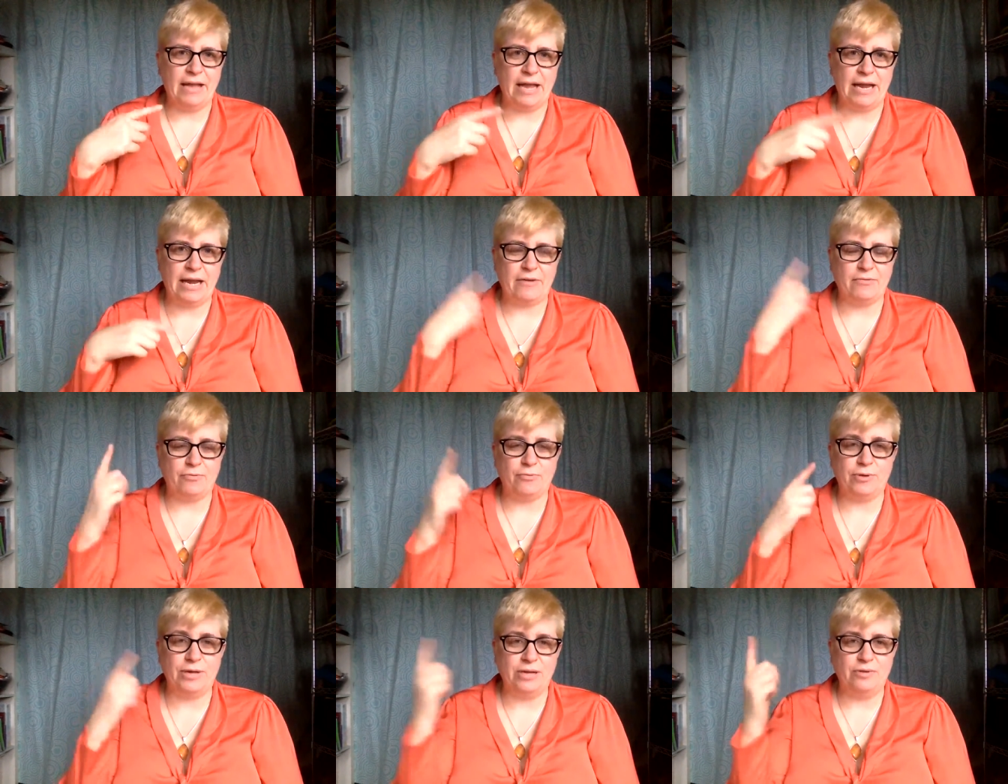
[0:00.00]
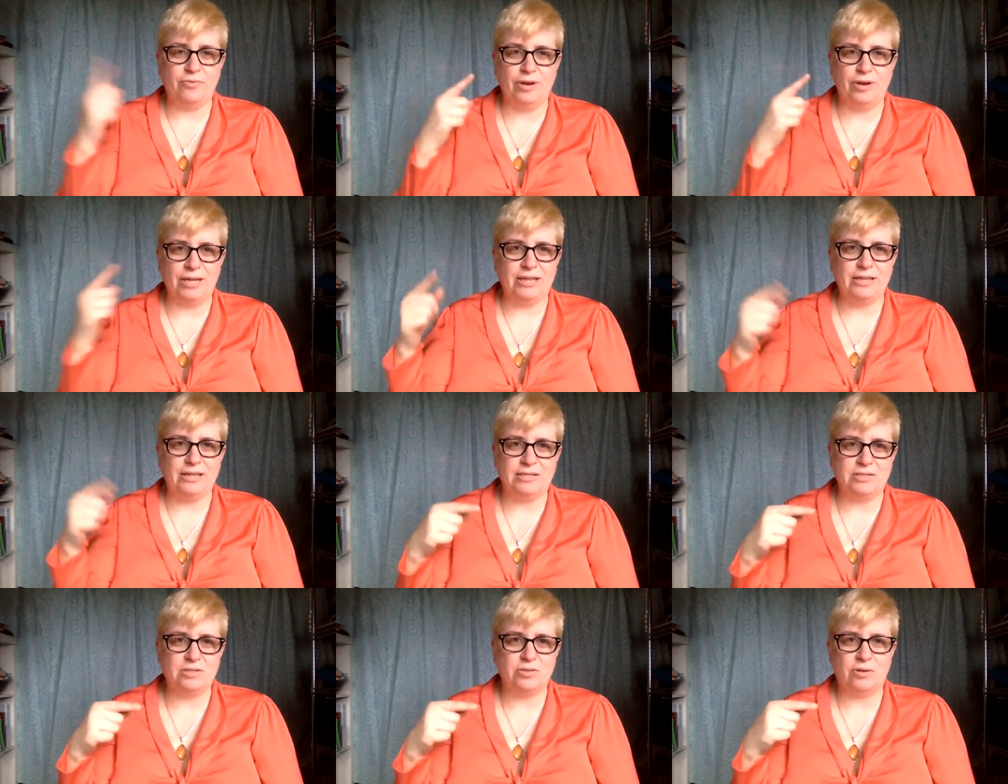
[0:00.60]
and I've rewritten
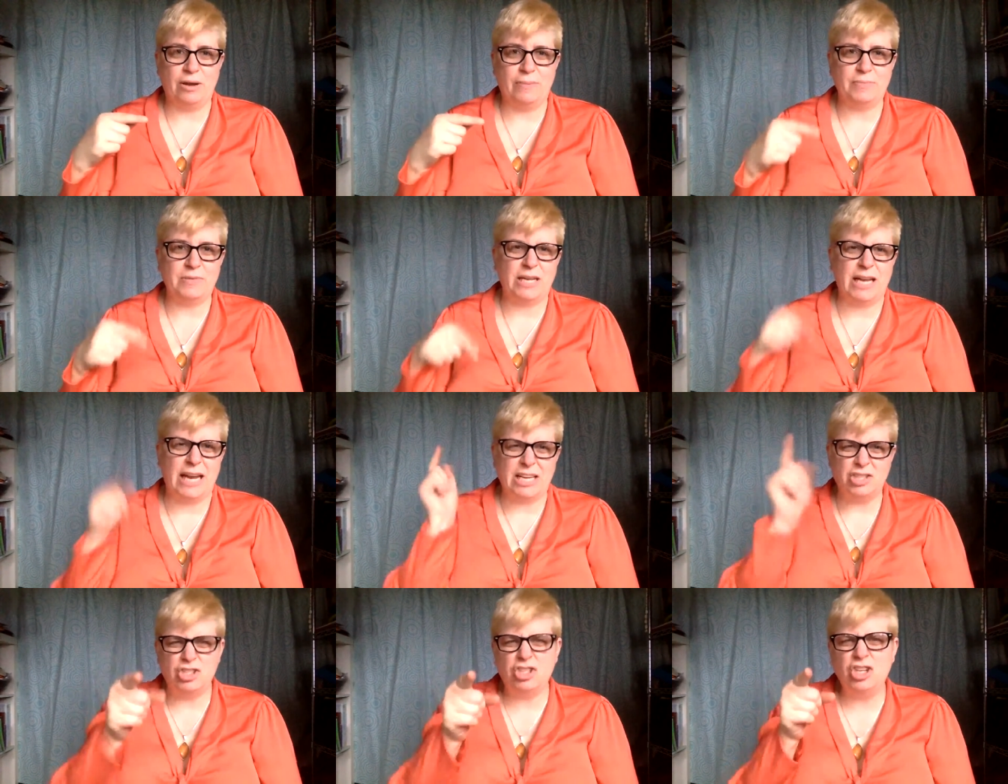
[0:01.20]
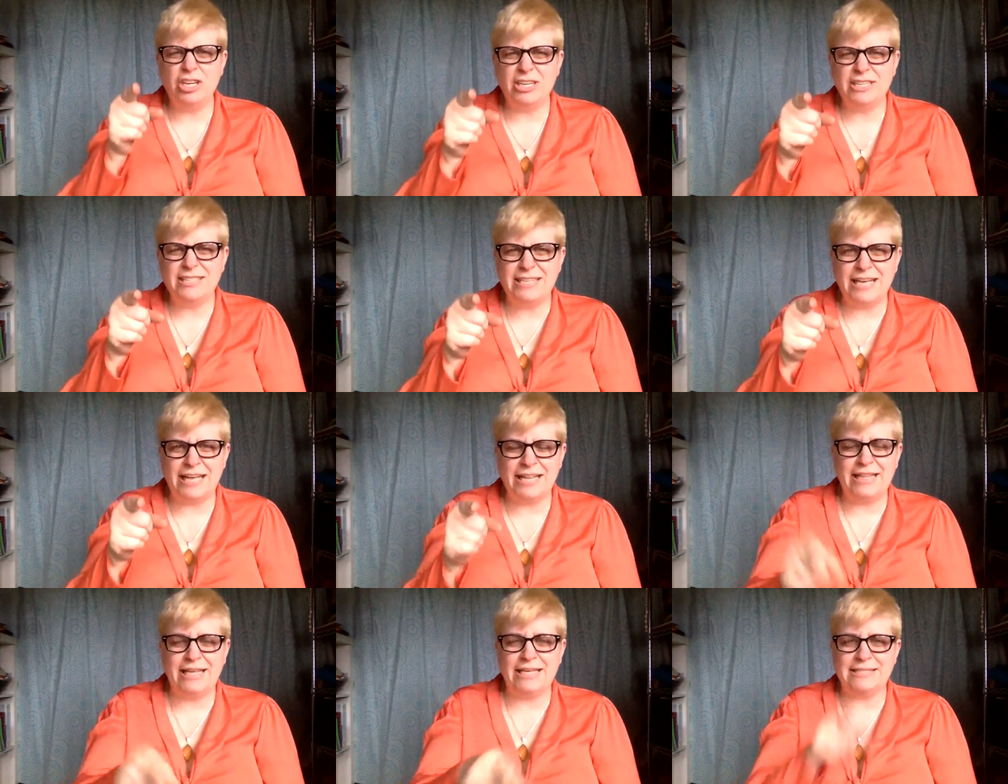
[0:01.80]
the script and I should have
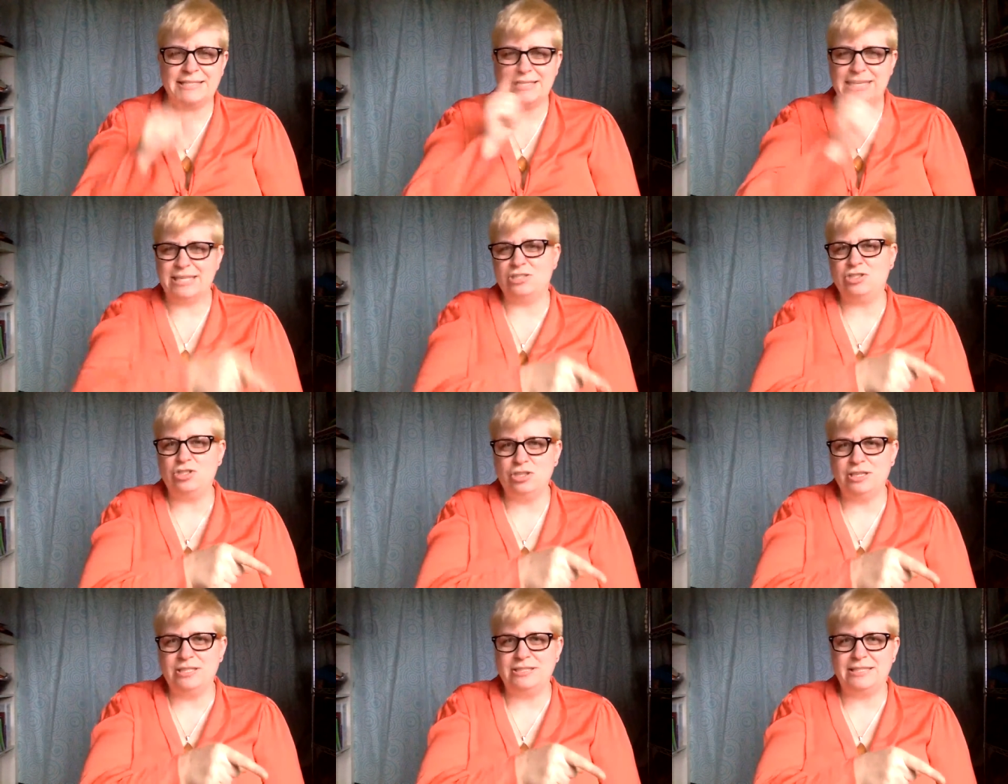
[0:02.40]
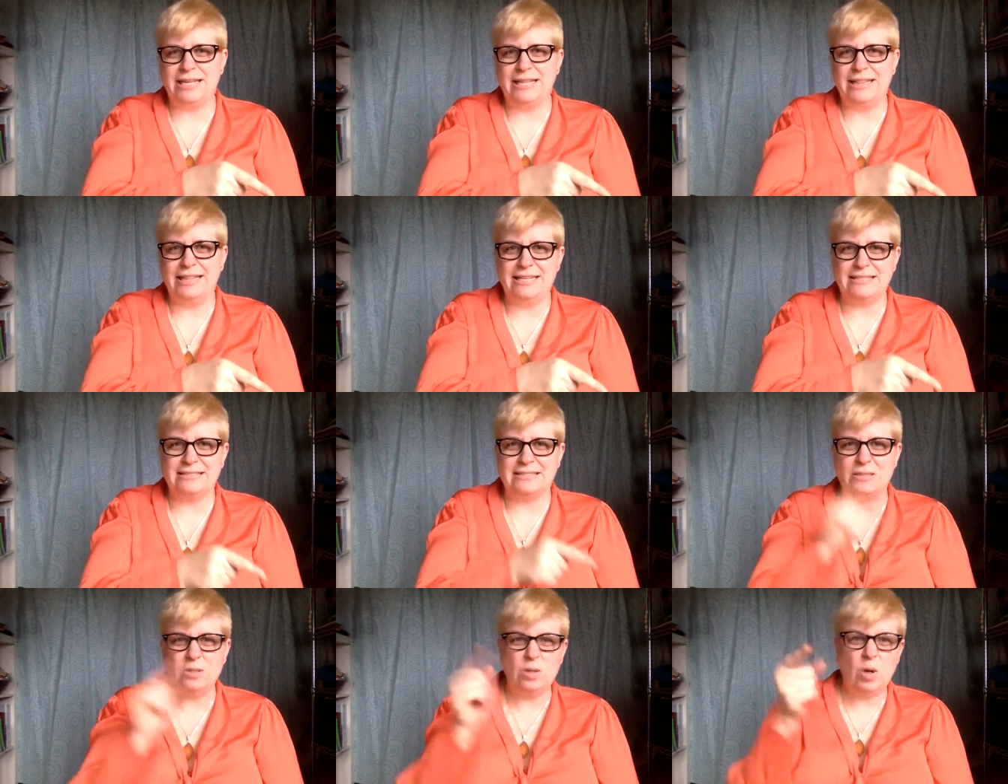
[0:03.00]
said this and I should have said
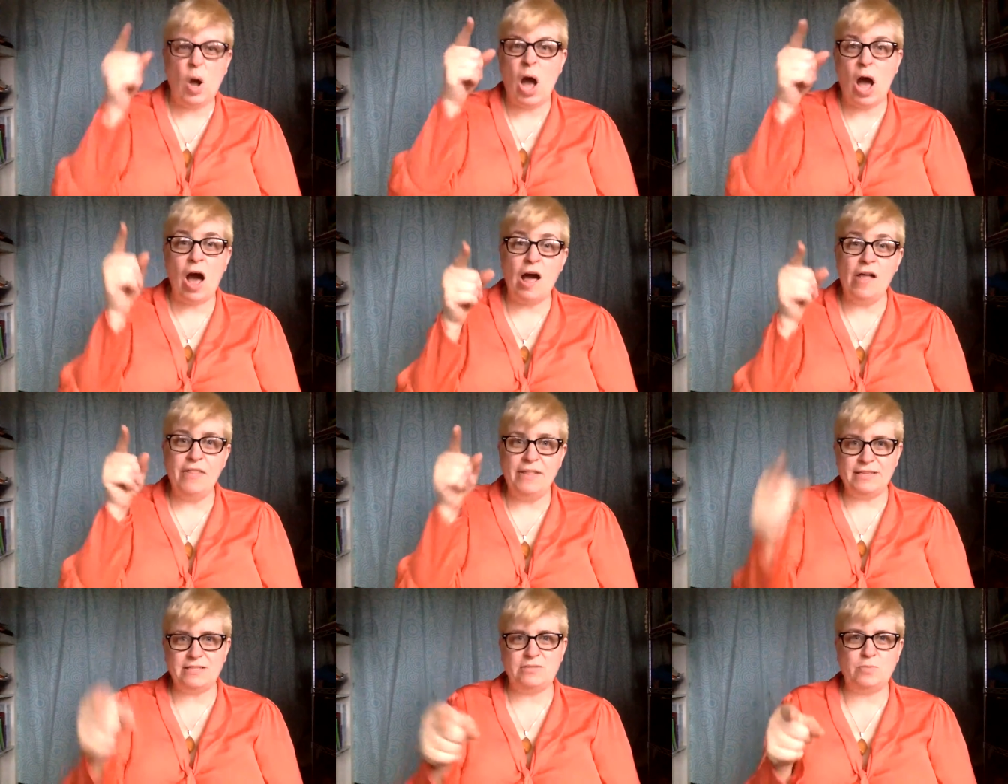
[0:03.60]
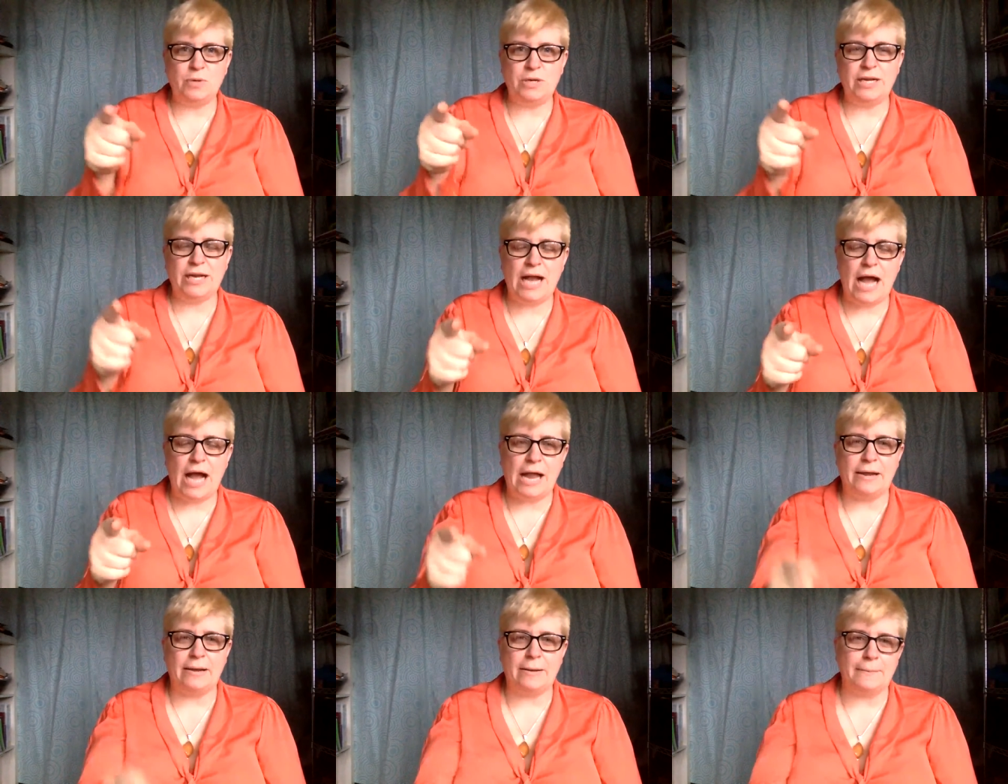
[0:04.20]
this and this would have
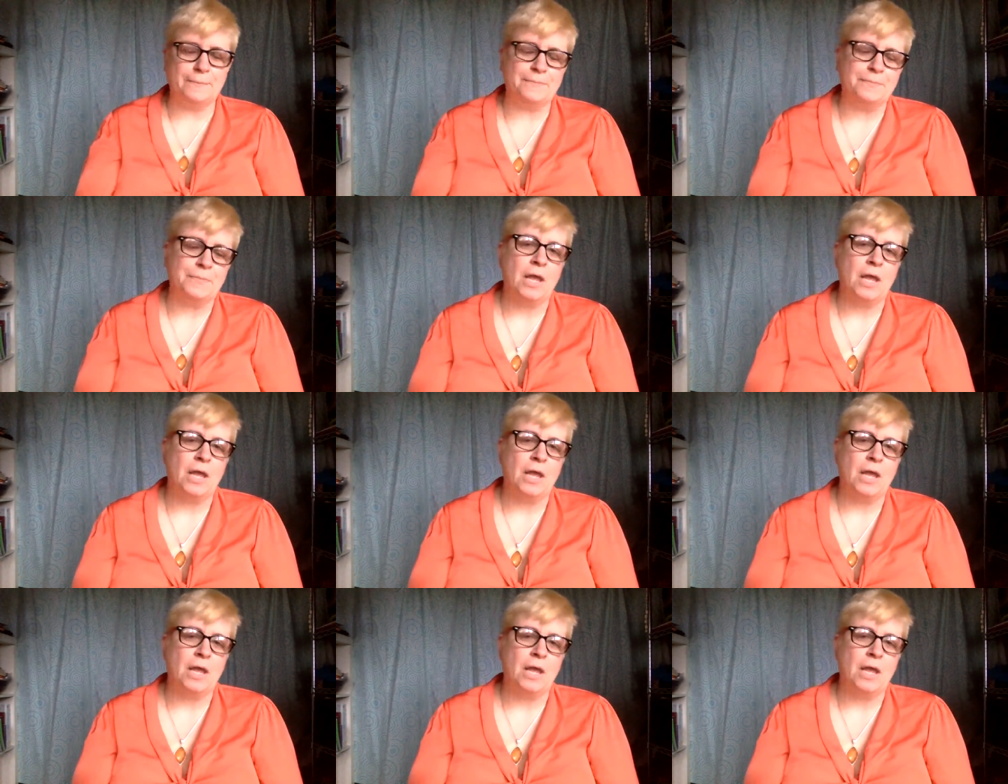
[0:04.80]
gotten them.